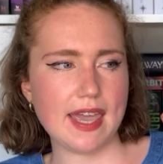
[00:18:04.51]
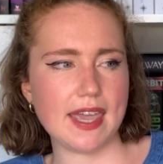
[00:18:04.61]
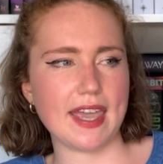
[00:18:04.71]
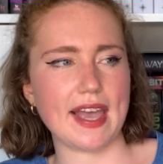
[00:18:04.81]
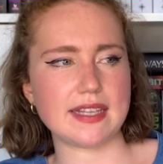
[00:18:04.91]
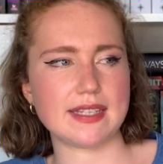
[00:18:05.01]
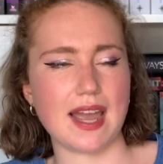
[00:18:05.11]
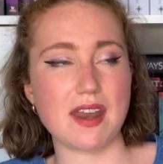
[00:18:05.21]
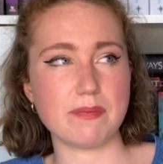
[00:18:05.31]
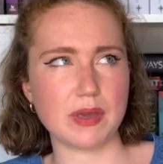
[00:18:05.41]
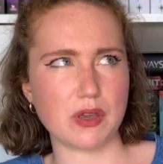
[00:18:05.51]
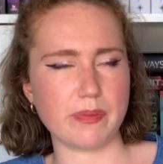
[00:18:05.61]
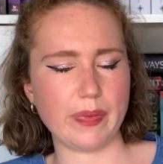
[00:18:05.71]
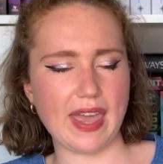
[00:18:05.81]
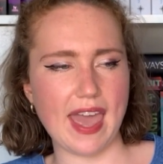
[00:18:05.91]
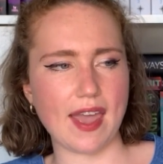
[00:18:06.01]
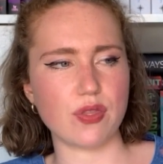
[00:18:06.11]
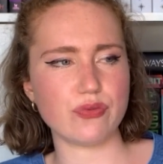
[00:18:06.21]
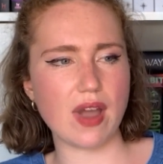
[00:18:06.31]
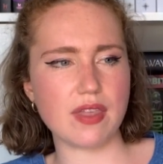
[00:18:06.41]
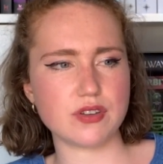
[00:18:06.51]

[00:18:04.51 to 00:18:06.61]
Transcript: he has to kind of become king, and throughout